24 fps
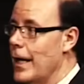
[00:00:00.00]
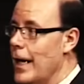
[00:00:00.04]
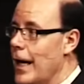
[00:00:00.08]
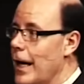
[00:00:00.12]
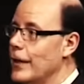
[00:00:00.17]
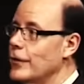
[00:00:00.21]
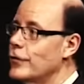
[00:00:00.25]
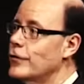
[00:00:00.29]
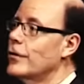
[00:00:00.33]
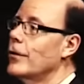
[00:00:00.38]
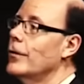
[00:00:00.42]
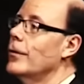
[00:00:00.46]

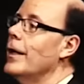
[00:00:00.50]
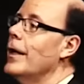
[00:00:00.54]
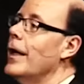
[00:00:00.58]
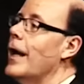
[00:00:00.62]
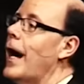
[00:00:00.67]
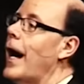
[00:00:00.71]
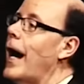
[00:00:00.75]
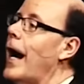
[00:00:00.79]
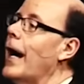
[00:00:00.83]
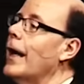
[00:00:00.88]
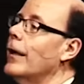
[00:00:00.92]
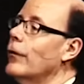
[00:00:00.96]
And
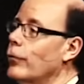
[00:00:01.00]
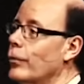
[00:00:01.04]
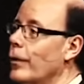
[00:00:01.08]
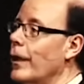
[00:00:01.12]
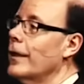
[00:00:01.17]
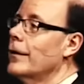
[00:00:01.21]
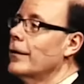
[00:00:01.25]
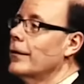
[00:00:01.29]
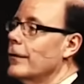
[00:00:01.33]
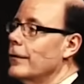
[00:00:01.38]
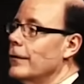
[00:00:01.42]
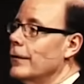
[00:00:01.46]
so I
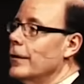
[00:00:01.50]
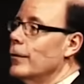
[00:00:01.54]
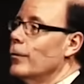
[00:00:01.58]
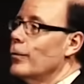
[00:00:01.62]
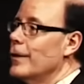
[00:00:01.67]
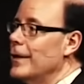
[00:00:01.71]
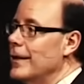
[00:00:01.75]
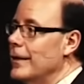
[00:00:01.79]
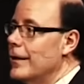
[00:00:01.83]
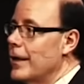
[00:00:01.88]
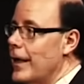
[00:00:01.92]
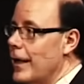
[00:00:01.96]
regularly
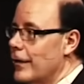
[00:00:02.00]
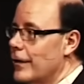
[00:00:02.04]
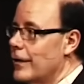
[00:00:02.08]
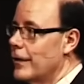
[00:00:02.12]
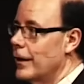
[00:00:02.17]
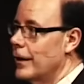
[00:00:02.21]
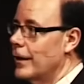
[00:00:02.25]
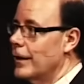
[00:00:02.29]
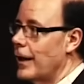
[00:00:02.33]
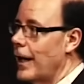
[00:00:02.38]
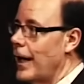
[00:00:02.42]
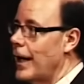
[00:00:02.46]
read that
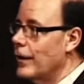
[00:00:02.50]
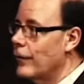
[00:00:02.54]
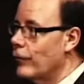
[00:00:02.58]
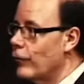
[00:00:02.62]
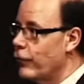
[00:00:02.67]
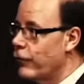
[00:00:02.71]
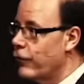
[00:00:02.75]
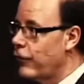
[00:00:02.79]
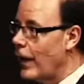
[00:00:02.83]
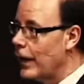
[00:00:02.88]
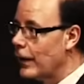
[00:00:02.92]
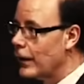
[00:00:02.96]
thing
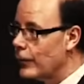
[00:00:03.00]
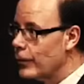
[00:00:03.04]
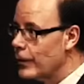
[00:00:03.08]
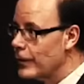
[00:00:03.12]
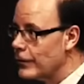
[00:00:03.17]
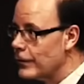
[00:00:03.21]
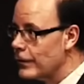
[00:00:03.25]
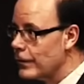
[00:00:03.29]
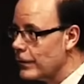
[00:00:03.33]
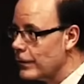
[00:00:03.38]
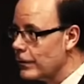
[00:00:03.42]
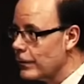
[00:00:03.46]
and follow
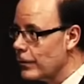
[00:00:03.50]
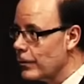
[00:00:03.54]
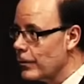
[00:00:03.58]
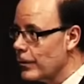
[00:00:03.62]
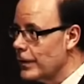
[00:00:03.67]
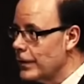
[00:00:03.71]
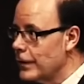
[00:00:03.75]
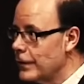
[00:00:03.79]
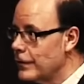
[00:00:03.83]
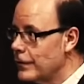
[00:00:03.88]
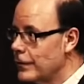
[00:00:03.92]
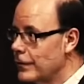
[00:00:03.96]
his little
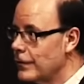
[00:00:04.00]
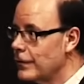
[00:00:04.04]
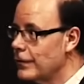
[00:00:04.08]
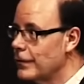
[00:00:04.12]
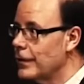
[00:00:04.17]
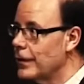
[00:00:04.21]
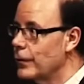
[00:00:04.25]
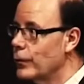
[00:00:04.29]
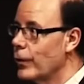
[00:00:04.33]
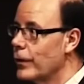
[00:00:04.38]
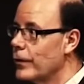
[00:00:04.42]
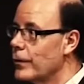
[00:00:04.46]
grid to
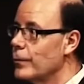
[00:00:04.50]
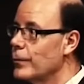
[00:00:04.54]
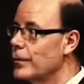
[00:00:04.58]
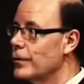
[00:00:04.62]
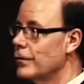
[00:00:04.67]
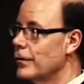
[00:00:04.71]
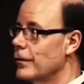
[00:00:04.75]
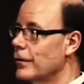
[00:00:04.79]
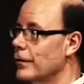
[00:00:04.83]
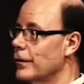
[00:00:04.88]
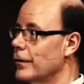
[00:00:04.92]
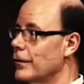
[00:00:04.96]
see whether
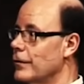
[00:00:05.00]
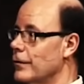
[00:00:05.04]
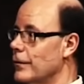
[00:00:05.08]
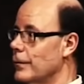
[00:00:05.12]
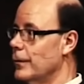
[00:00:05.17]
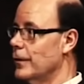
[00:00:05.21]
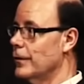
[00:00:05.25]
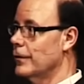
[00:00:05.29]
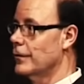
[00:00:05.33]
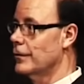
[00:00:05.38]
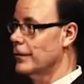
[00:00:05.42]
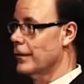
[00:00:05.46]

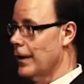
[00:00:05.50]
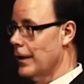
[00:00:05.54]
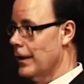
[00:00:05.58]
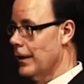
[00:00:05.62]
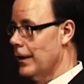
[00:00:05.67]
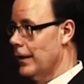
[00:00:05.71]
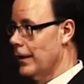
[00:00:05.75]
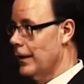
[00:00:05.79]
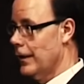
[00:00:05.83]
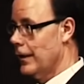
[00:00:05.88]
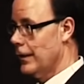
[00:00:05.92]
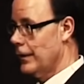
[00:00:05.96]
materialism is
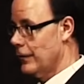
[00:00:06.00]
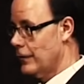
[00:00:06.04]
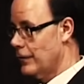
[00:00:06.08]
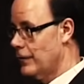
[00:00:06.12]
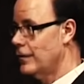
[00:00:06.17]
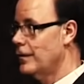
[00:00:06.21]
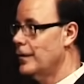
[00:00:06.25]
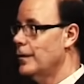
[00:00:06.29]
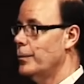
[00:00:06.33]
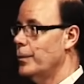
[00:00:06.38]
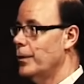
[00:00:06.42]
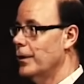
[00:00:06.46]

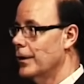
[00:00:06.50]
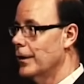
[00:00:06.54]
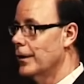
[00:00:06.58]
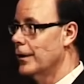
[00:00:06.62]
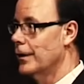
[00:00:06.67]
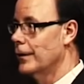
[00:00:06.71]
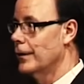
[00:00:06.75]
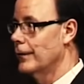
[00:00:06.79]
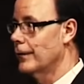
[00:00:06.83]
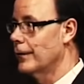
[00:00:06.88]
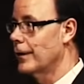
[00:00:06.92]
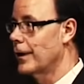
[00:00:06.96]
seeping
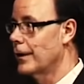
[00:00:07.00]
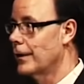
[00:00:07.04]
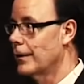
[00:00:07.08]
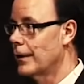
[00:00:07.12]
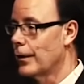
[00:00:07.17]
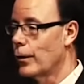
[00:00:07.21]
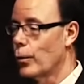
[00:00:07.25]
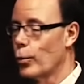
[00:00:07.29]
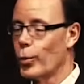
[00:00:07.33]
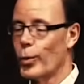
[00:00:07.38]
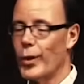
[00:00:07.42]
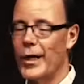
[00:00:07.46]
in, kind of
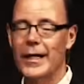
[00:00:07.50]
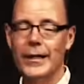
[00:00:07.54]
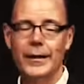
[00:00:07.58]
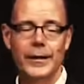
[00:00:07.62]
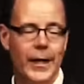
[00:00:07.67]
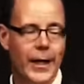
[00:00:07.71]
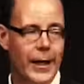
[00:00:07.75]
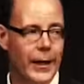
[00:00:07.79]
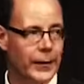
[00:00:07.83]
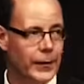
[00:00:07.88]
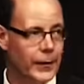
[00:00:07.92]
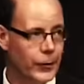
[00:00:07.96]
like
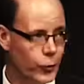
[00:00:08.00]
radon